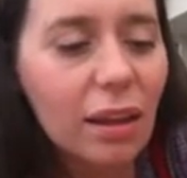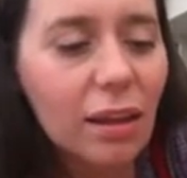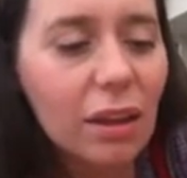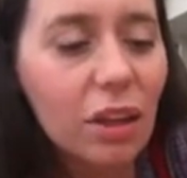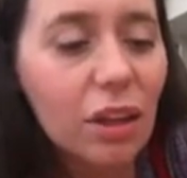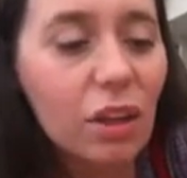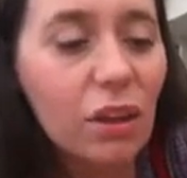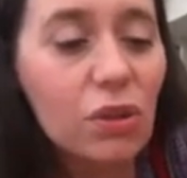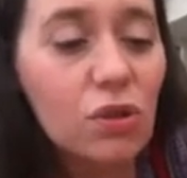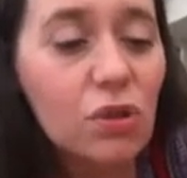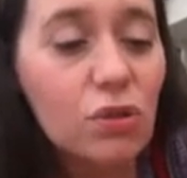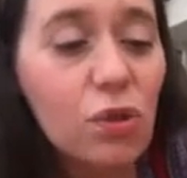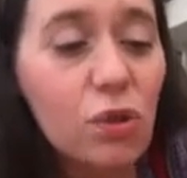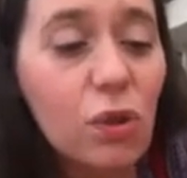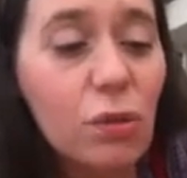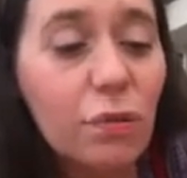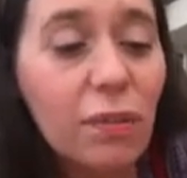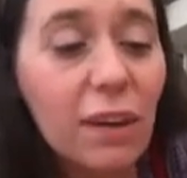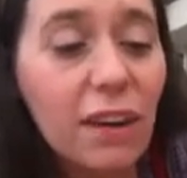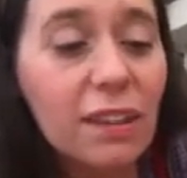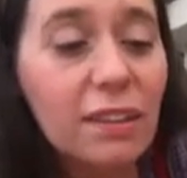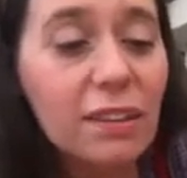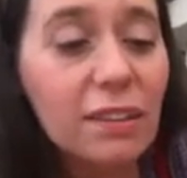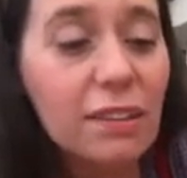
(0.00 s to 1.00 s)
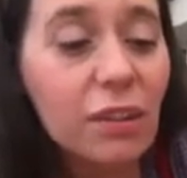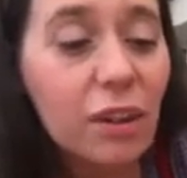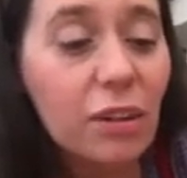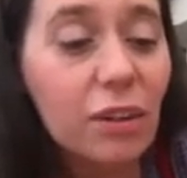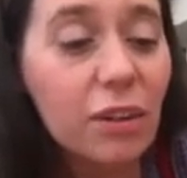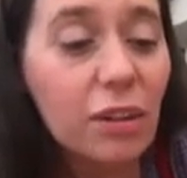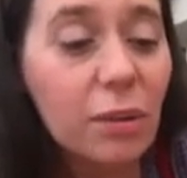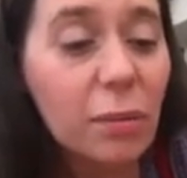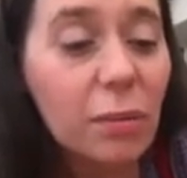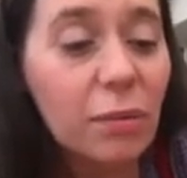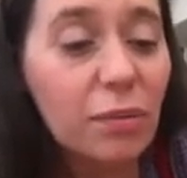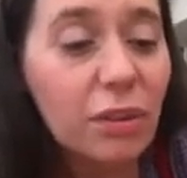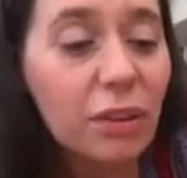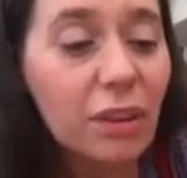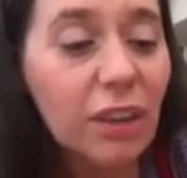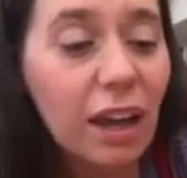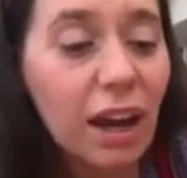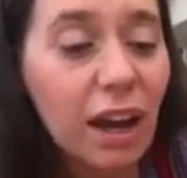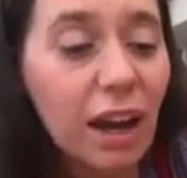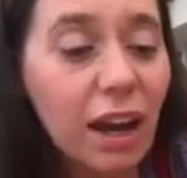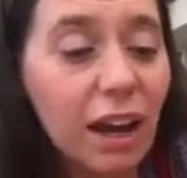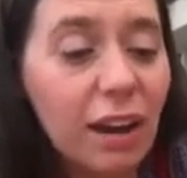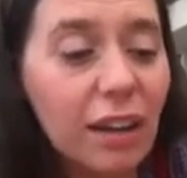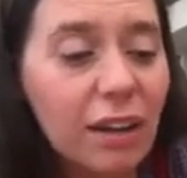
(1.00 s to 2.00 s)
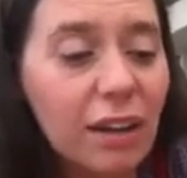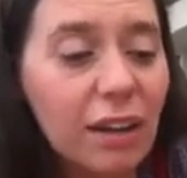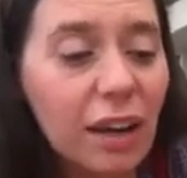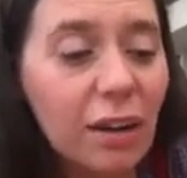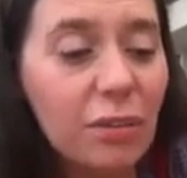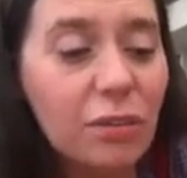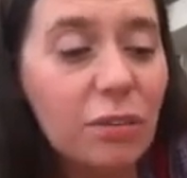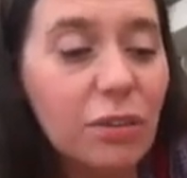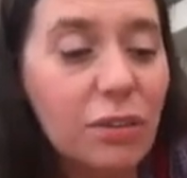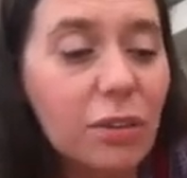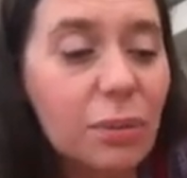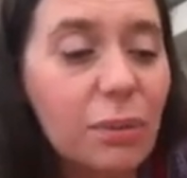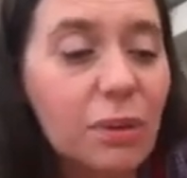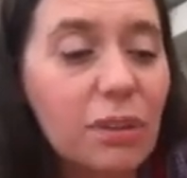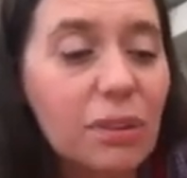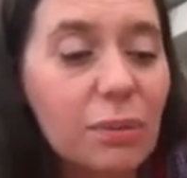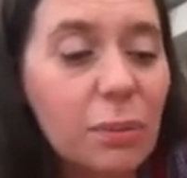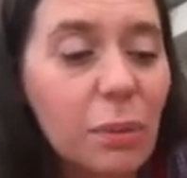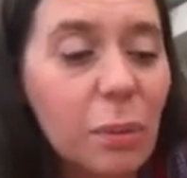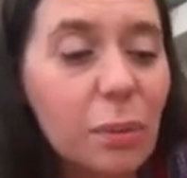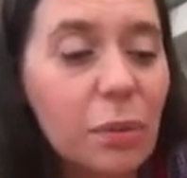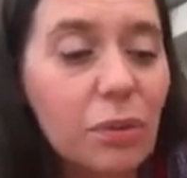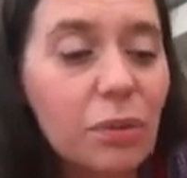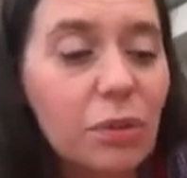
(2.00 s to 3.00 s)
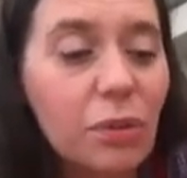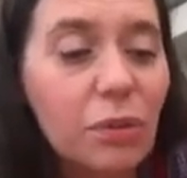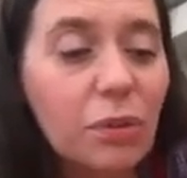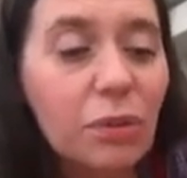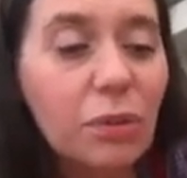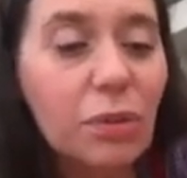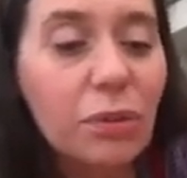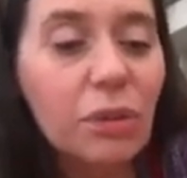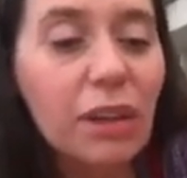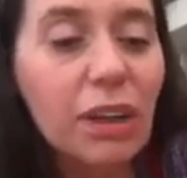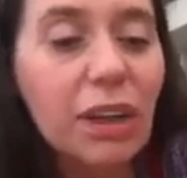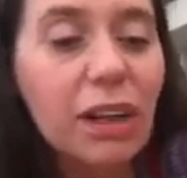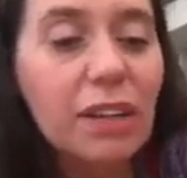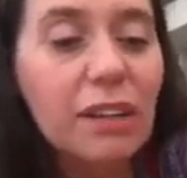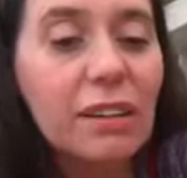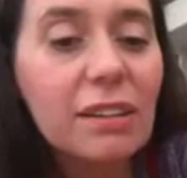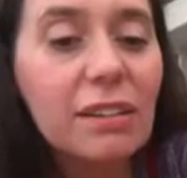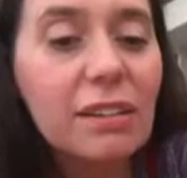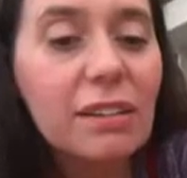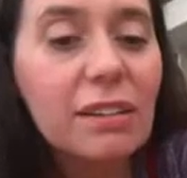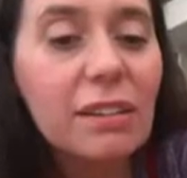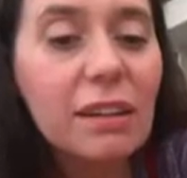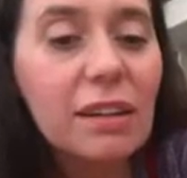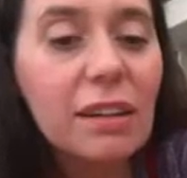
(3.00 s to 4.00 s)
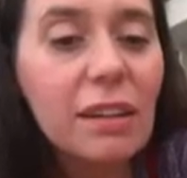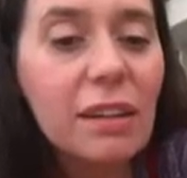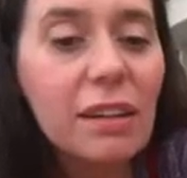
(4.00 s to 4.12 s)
You could draw faces on them if you'd like afterwards when we've done all this.